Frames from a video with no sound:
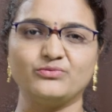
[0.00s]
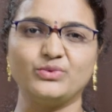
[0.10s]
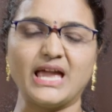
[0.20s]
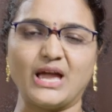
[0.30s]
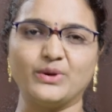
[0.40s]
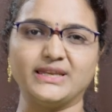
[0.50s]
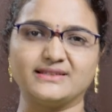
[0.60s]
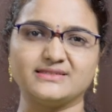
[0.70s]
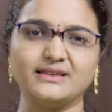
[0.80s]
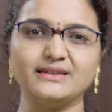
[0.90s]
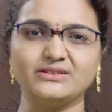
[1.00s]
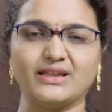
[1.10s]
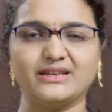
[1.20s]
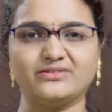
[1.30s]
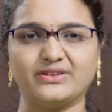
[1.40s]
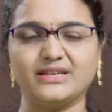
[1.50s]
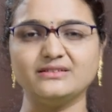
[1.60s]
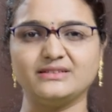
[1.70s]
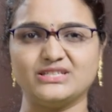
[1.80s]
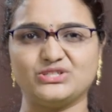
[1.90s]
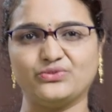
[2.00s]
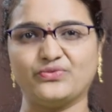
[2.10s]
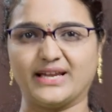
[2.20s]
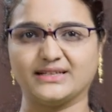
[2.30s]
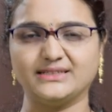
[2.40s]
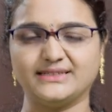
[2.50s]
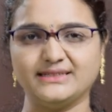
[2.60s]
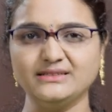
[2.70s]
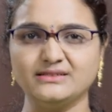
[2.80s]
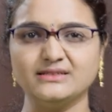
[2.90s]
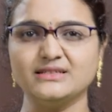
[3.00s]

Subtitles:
We have an excellent and trained teaching faculty.